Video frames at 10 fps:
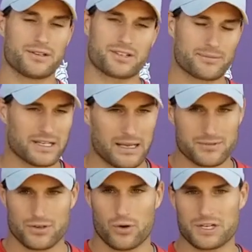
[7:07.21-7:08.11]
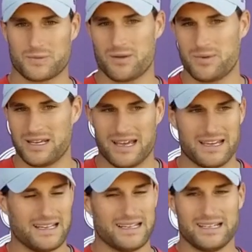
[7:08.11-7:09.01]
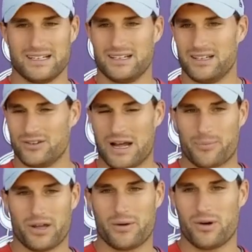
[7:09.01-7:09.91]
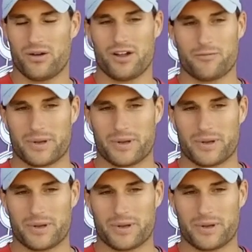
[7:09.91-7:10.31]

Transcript: And sometimes the noise may be, hey, you're not playing well enough,